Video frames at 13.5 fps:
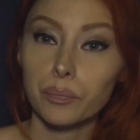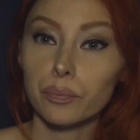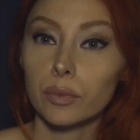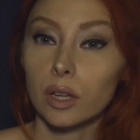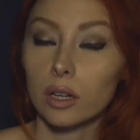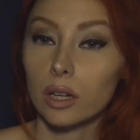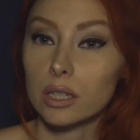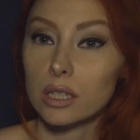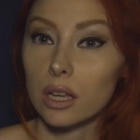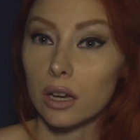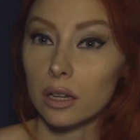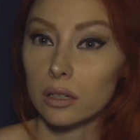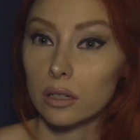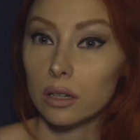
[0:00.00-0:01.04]
And I
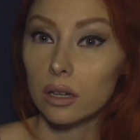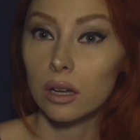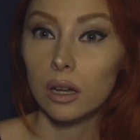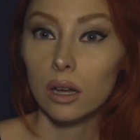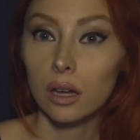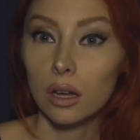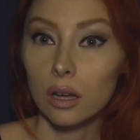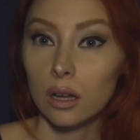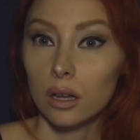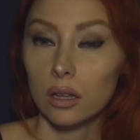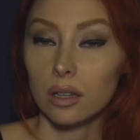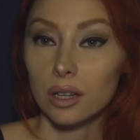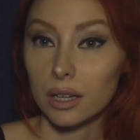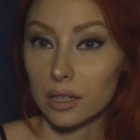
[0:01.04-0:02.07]
said,
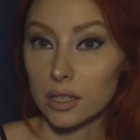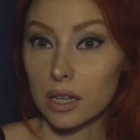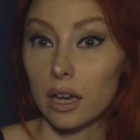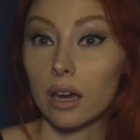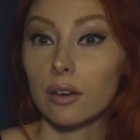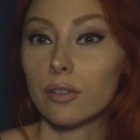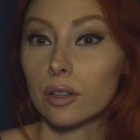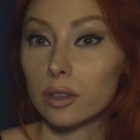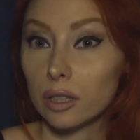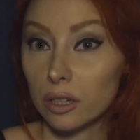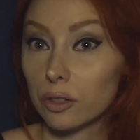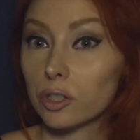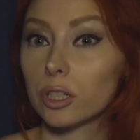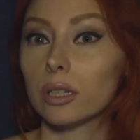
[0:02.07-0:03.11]
the next day I felt the
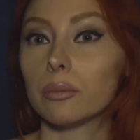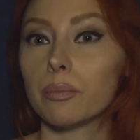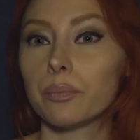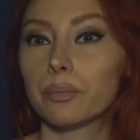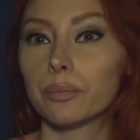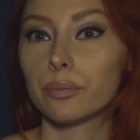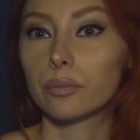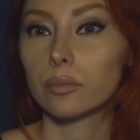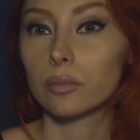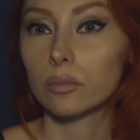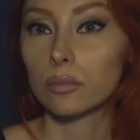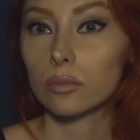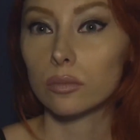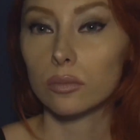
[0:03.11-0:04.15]
urge again.
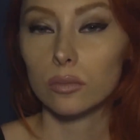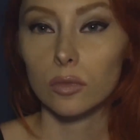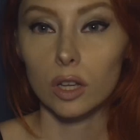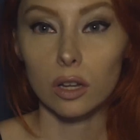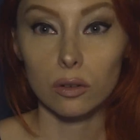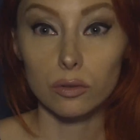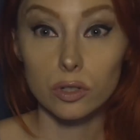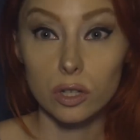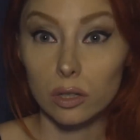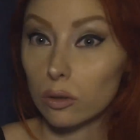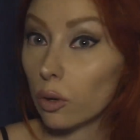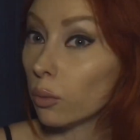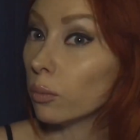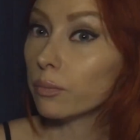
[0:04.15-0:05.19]
And I was like,
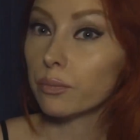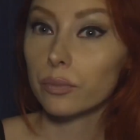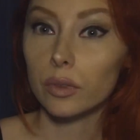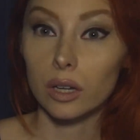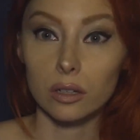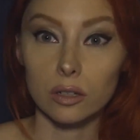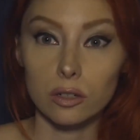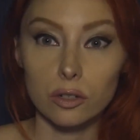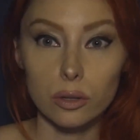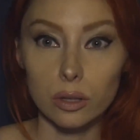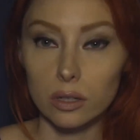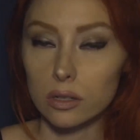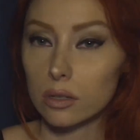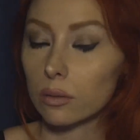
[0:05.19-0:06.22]
nope, I'm not going to do
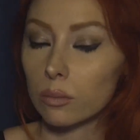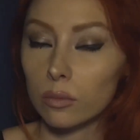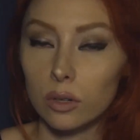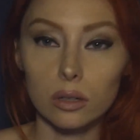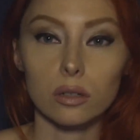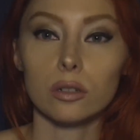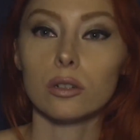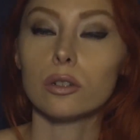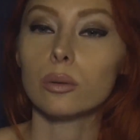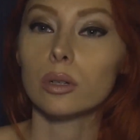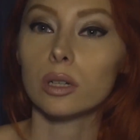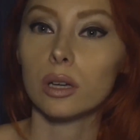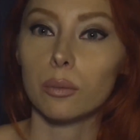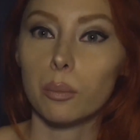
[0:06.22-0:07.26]
this. I'm not going to do it
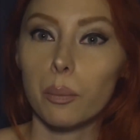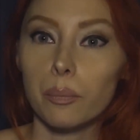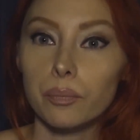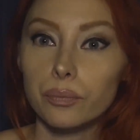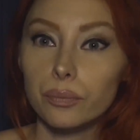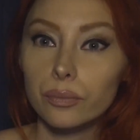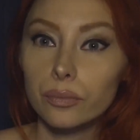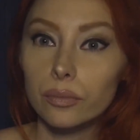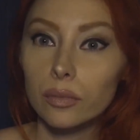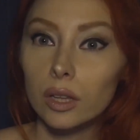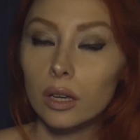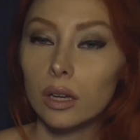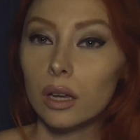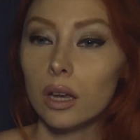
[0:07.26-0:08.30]
again.
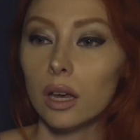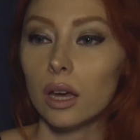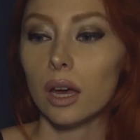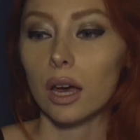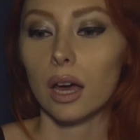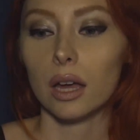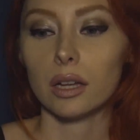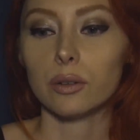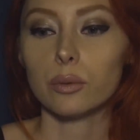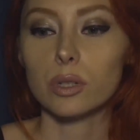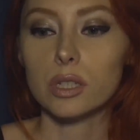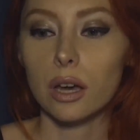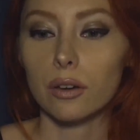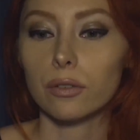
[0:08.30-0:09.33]
And it
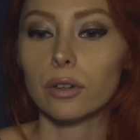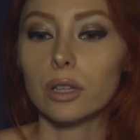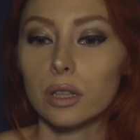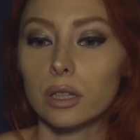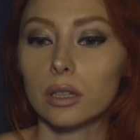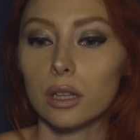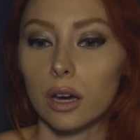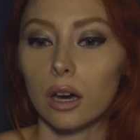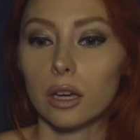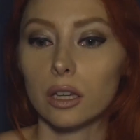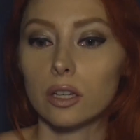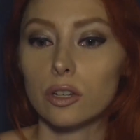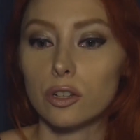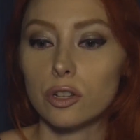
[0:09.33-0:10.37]
was everything that I
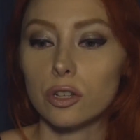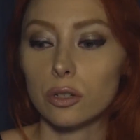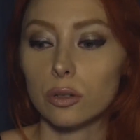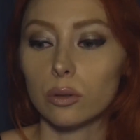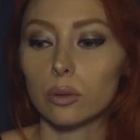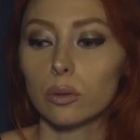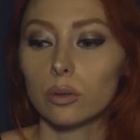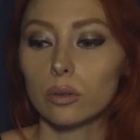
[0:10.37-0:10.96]
could do